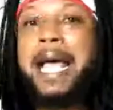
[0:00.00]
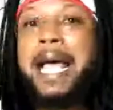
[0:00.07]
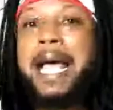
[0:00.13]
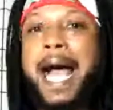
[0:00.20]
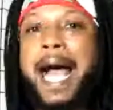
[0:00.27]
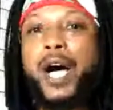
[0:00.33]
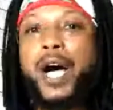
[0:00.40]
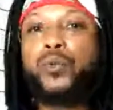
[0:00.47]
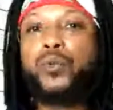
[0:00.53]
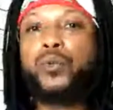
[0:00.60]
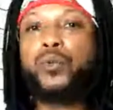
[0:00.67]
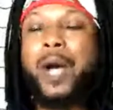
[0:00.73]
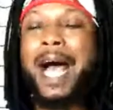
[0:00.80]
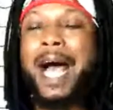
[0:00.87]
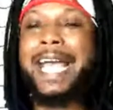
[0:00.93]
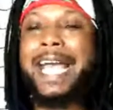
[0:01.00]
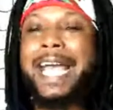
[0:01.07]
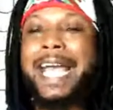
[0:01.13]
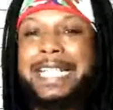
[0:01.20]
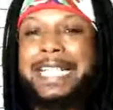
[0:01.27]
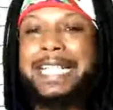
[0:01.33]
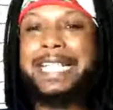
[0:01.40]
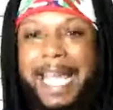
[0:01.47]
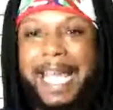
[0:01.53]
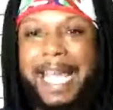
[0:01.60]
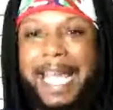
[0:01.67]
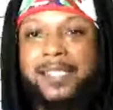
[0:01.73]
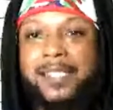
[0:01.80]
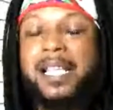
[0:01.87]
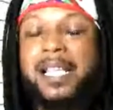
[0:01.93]
How do I
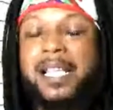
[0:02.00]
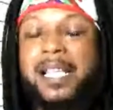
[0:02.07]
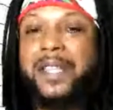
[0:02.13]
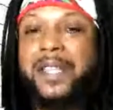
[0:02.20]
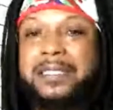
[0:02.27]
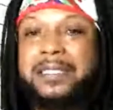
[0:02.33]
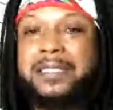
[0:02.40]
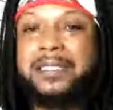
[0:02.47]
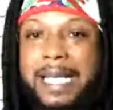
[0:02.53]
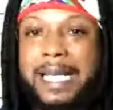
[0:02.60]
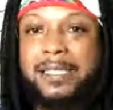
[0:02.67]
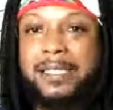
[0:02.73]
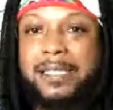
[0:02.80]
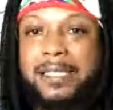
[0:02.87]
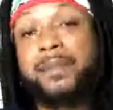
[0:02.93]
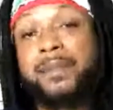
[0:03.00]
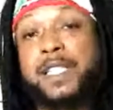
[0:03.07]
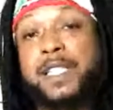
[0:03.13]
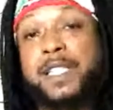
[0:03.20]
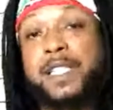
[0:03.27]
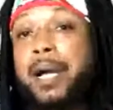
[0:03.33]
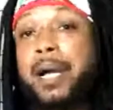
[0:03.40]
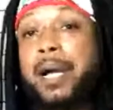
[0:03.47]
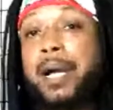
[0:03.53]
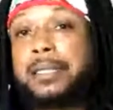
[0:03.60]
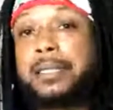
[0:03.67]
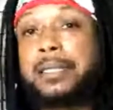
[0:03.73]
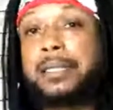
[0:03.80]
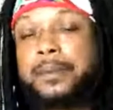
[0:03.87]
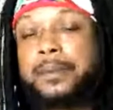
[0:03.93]
enhance the taste of this product?